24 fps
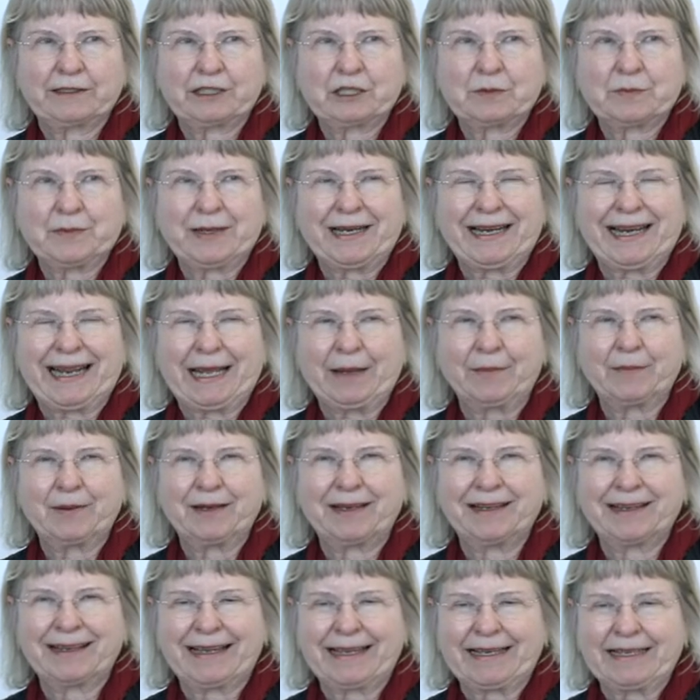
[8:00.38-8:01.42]
spin
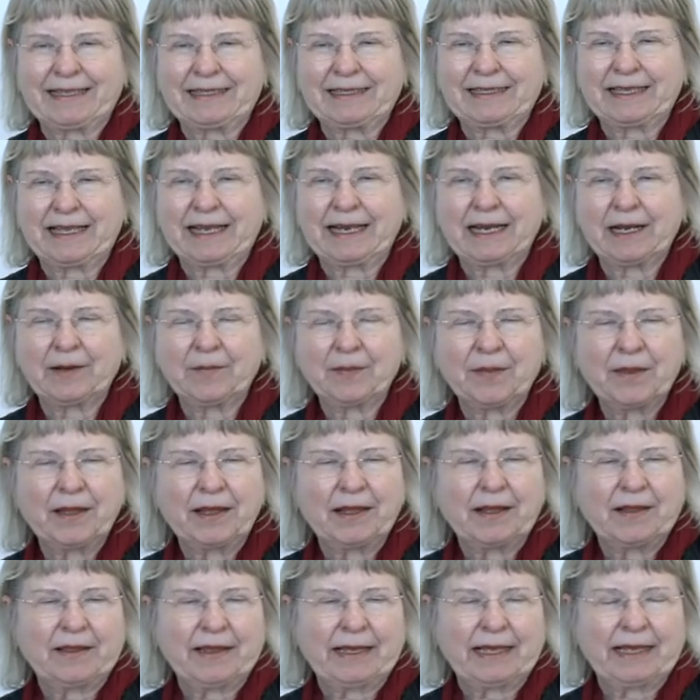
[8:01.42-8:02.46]
labeling, ASL,
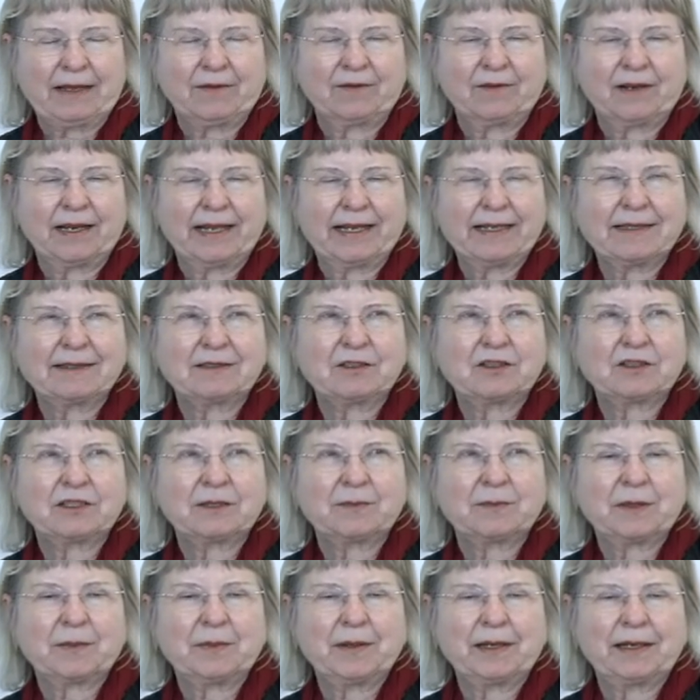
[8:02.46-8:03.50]
they have less
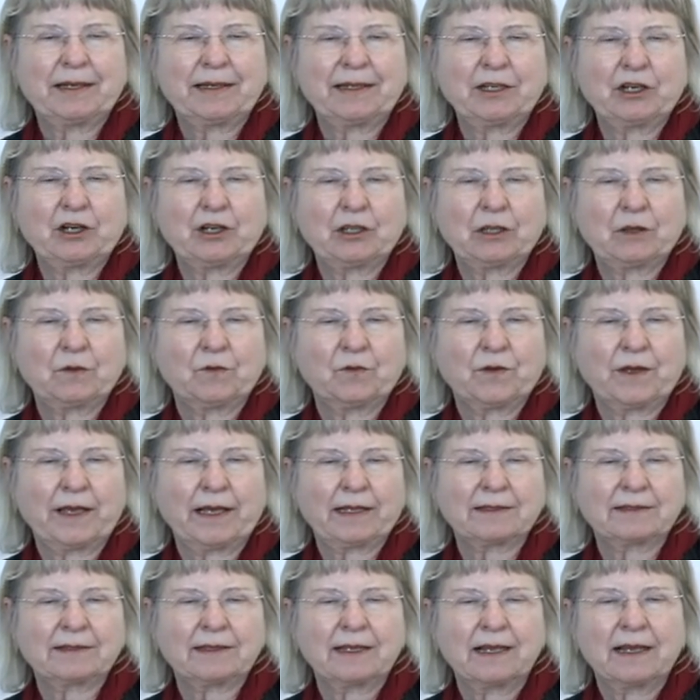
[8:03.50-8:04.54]
susceptibility
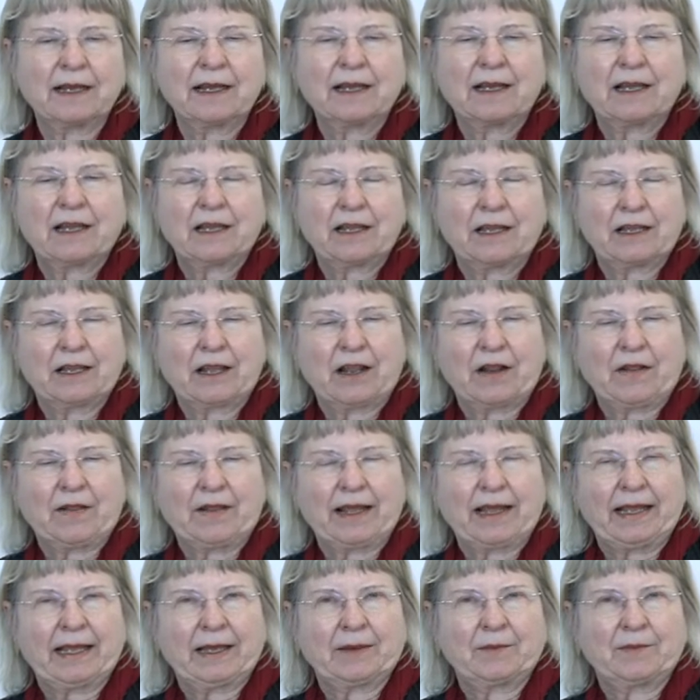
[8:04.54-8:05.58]
artifacts and
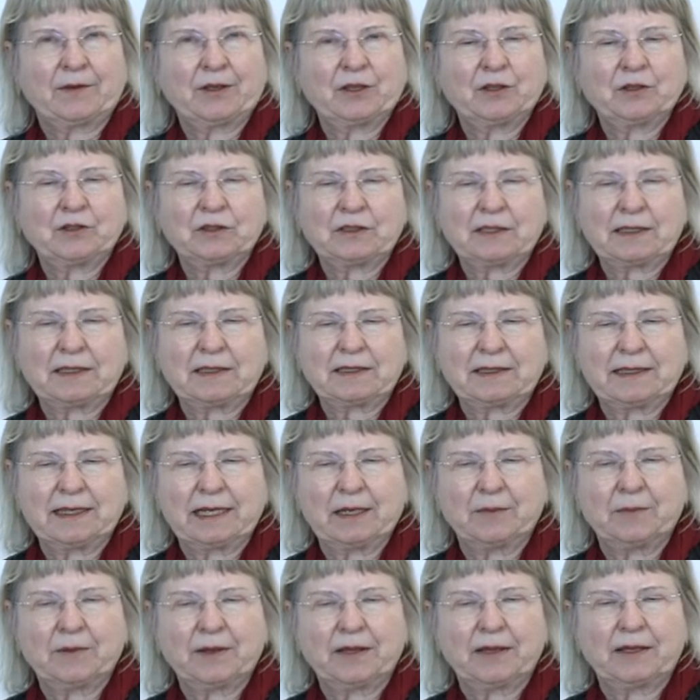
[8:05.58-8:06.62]
they can be used
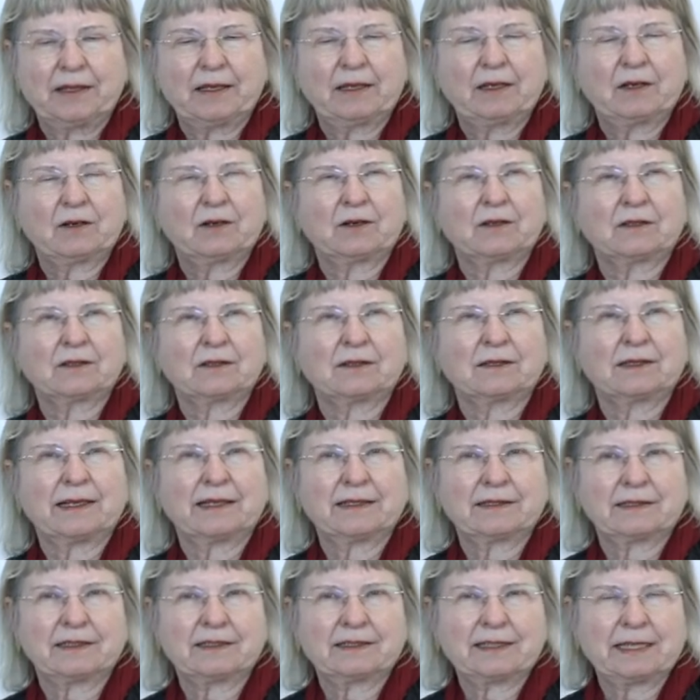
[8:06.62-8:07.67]
instead, but they are
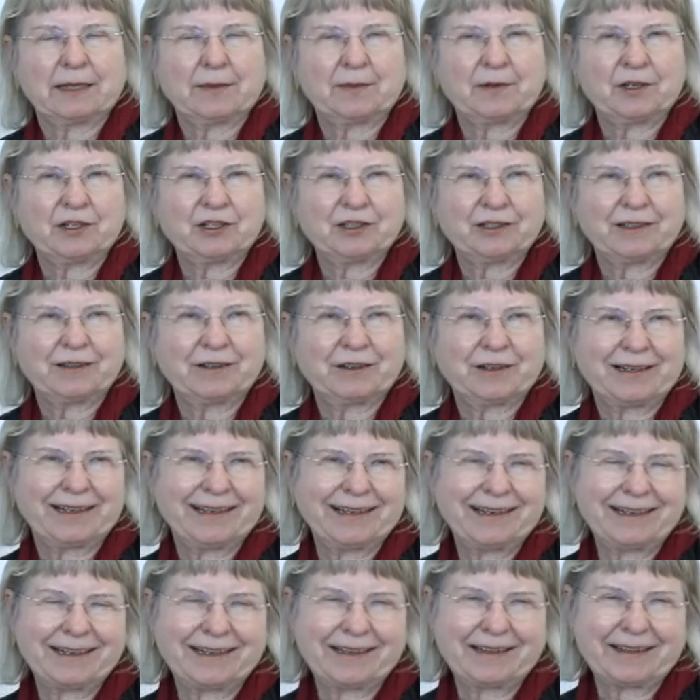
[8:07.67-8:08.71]
less established in the
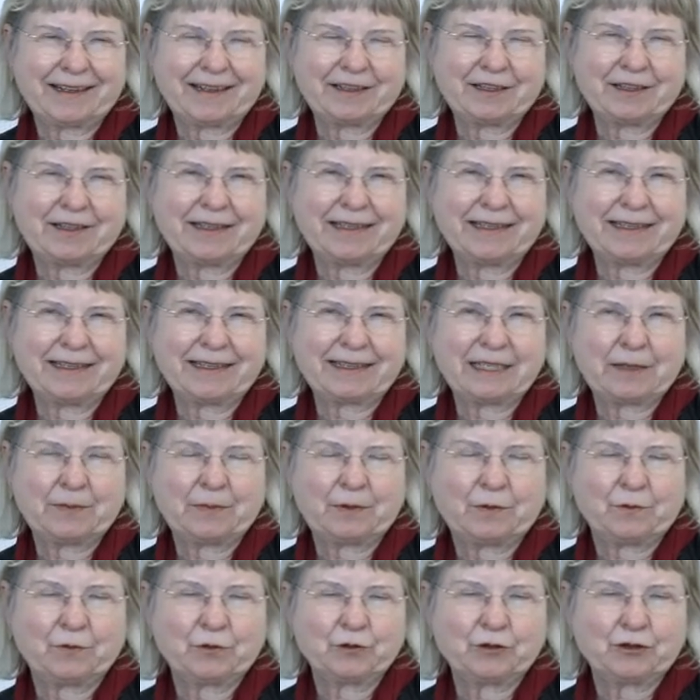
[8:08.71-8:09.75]
clinic than the DSC
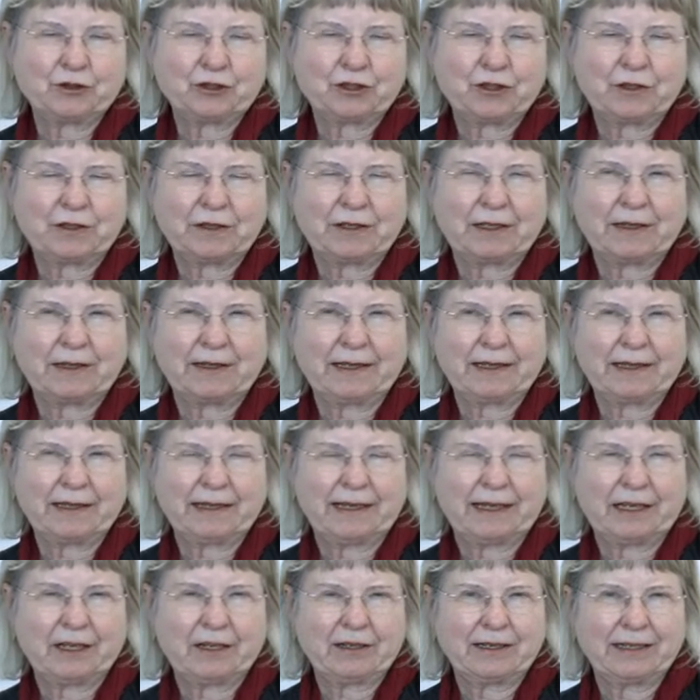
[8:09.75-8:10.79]
perfusion, and they
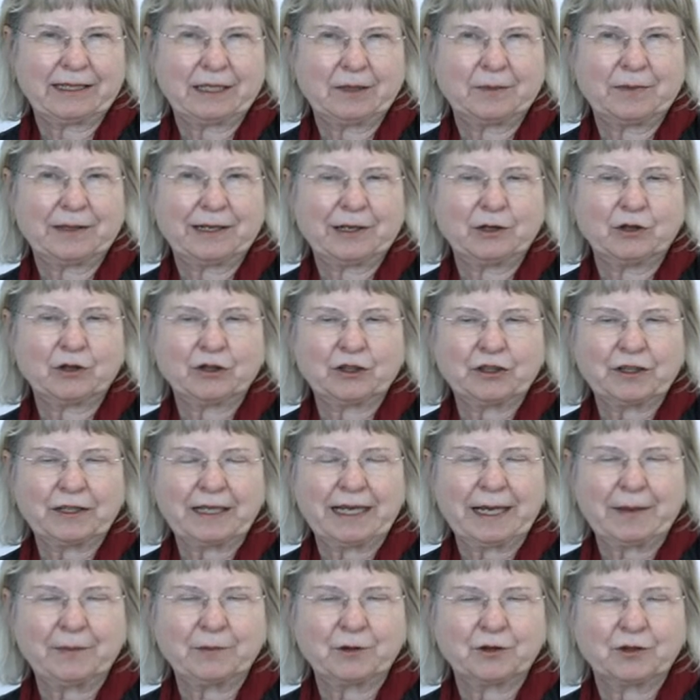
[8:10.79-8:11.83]
take a little bit longer
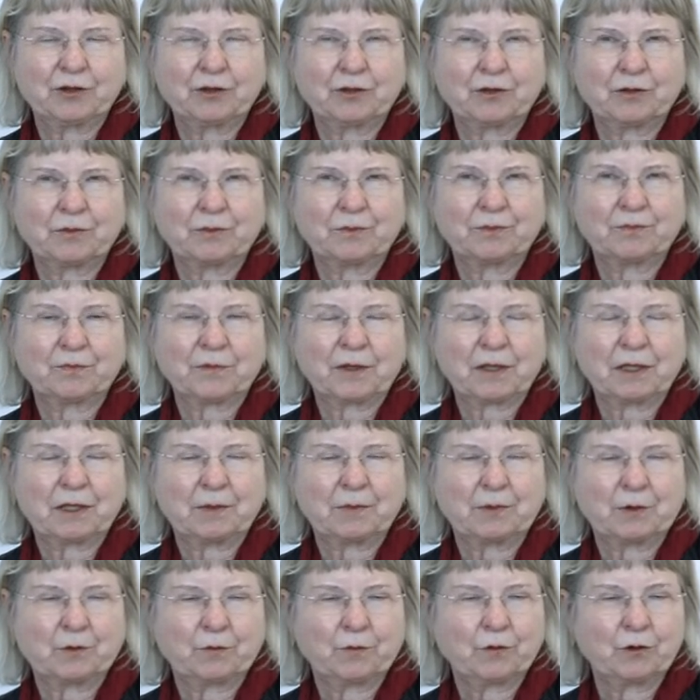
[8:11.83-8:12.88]
time to
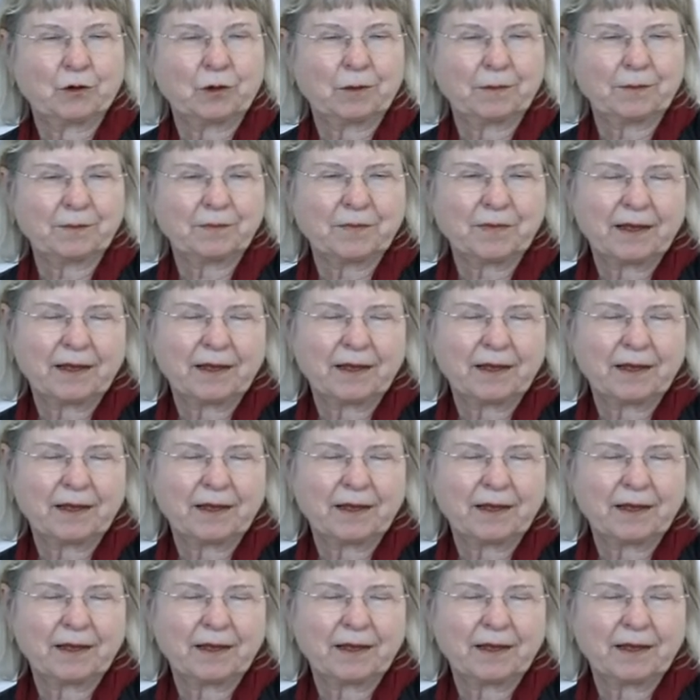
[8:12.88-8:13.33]
perform.